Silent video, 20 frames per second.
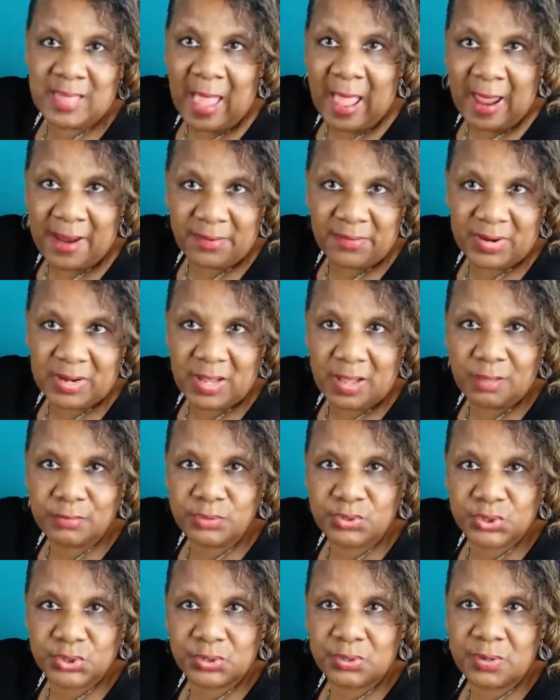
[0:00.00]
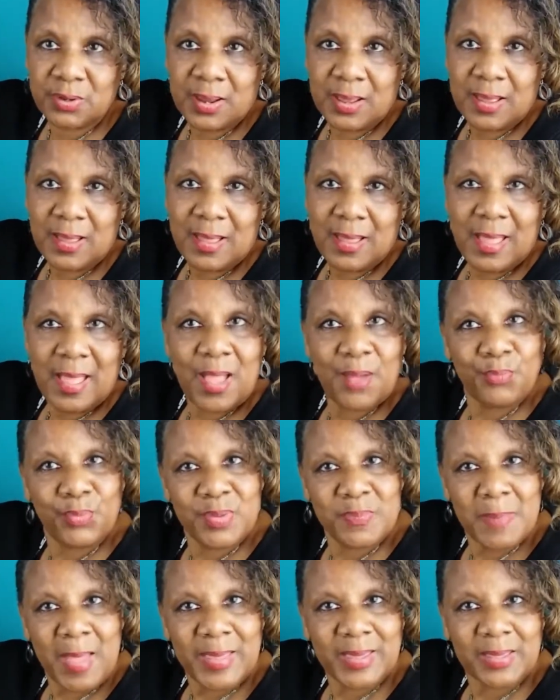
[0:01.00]
agriculture and
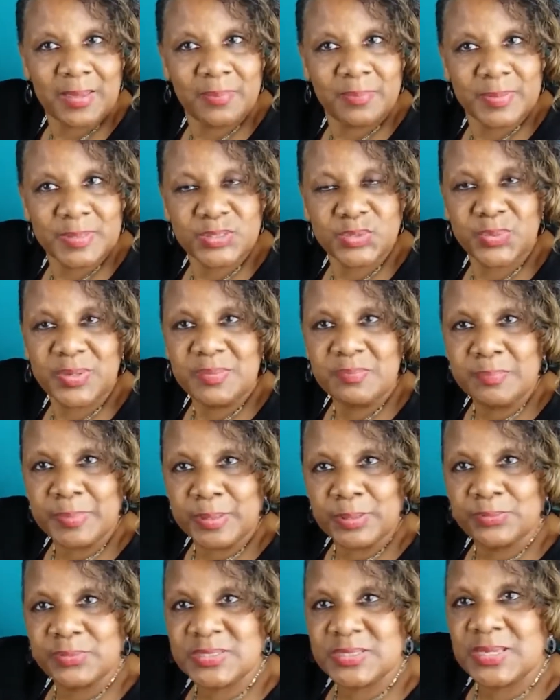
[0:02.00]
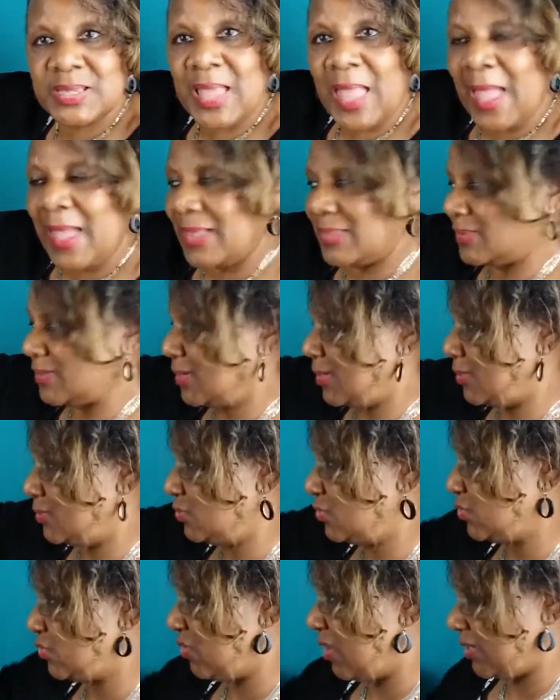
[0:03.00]
we make it between building and
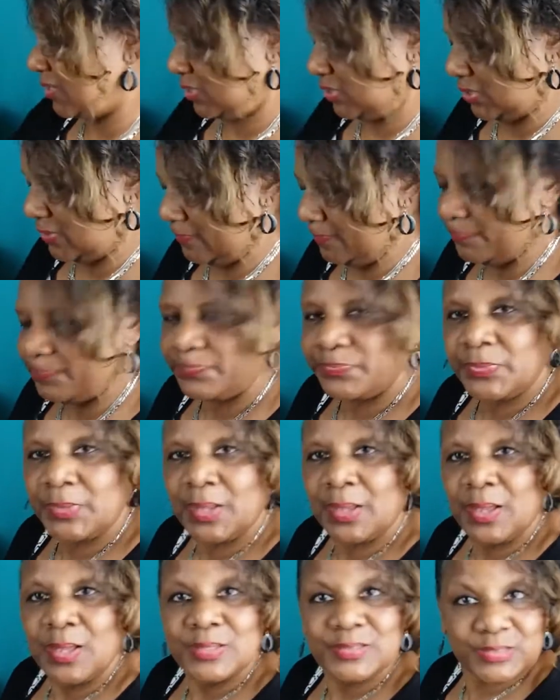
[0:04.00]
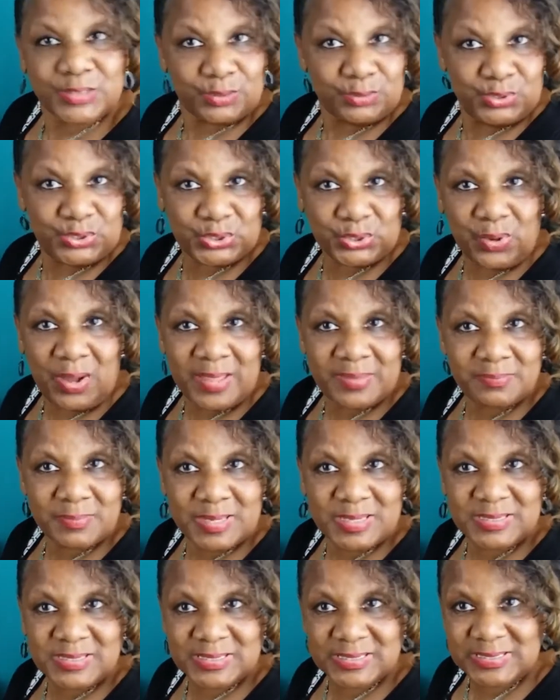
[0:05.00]
construction. So join
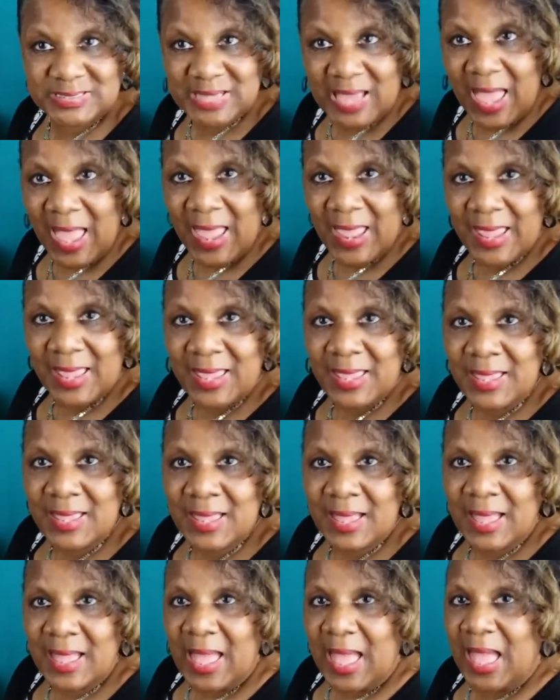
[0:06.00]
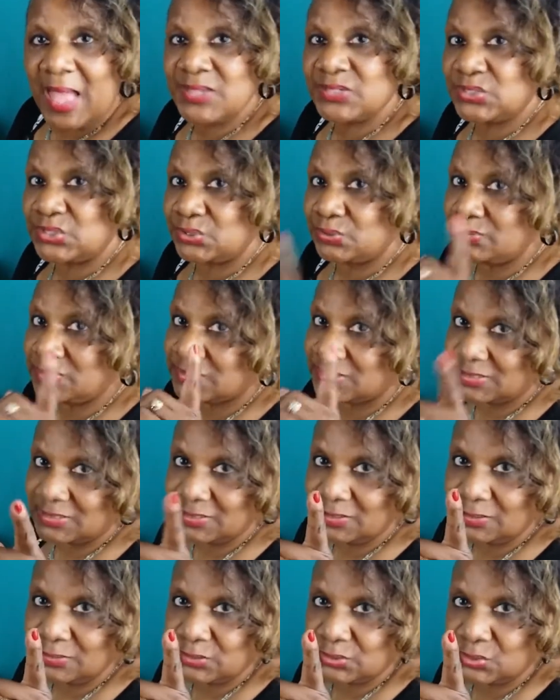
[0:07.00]
me today as you
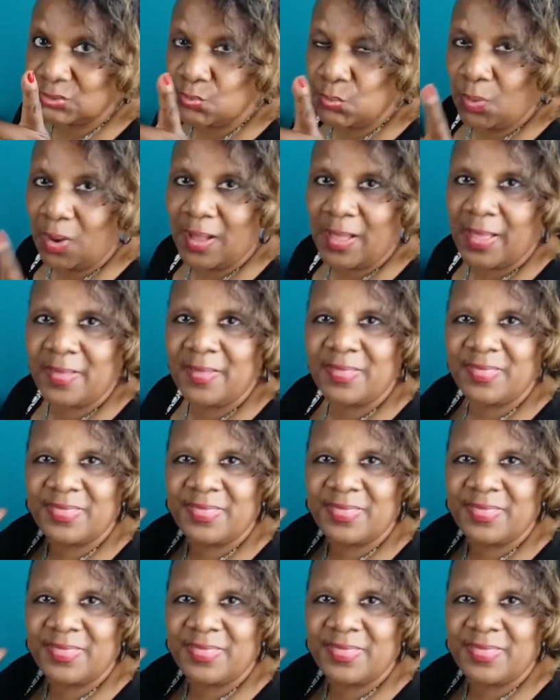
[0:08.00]
still do what?